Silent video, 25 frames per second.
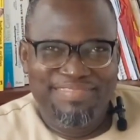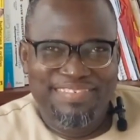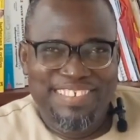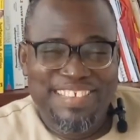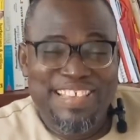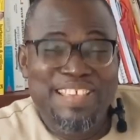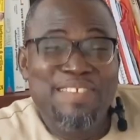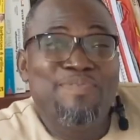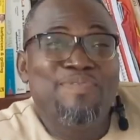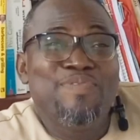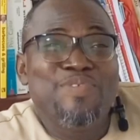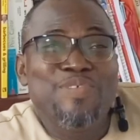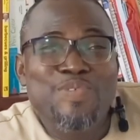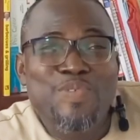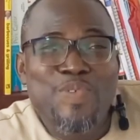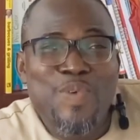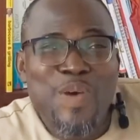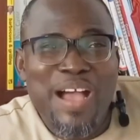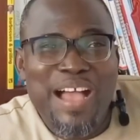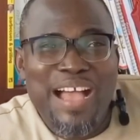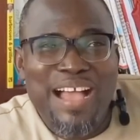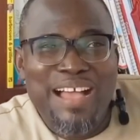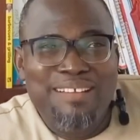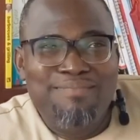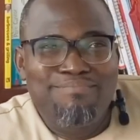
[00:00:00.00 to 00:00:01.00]
if you
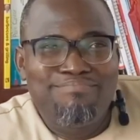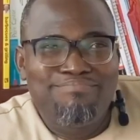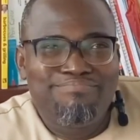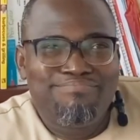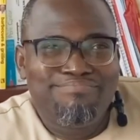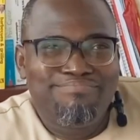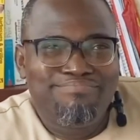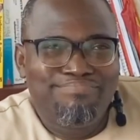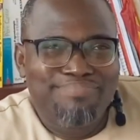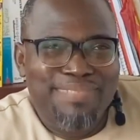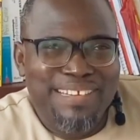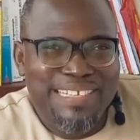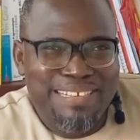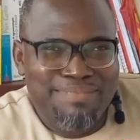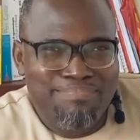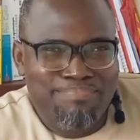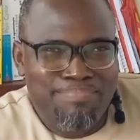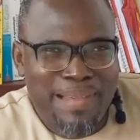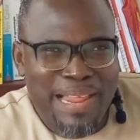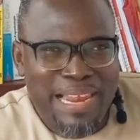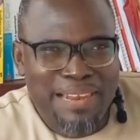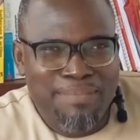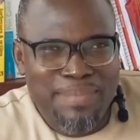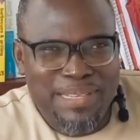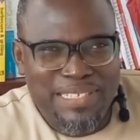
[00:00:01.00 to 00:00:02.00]
are Madam
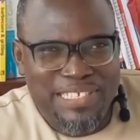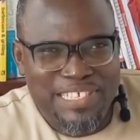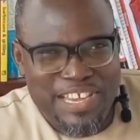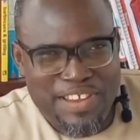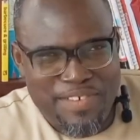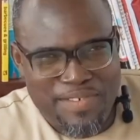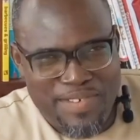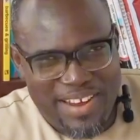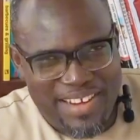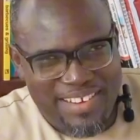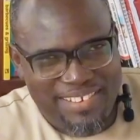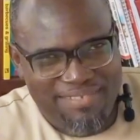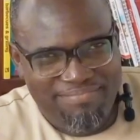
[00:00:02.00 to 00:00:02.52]
Parliamentarian,